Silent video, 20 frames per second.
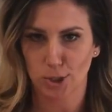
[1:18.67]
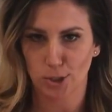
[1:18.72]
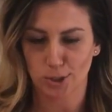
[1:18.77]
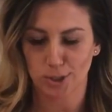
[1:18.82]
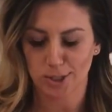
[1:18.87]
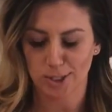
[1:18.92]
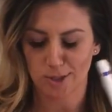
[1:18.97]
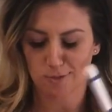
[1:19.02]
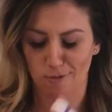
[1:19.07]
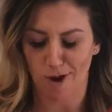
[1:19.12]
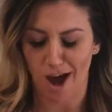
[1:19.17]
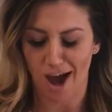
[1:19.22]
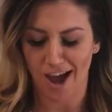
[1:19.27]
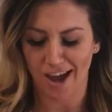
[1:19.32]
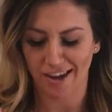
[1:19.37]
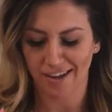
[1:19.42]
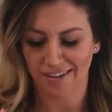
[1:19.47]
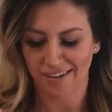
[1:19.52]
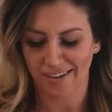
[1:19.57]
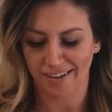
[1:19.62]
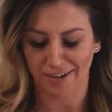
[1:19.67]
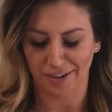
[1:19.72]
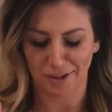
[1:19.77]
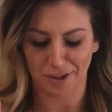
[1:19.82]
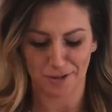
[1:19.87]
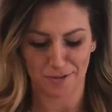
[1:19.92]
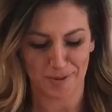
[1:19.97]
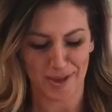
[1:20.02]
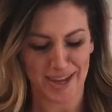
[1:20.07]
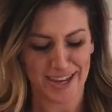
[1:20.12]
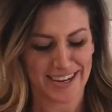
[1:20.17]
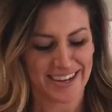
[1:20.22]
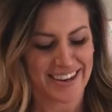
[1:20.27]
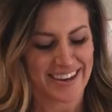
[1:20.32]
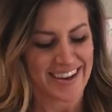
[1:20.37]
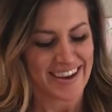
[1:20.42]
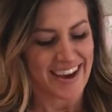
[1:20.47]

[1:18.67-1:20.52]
You'll see why in a little bit.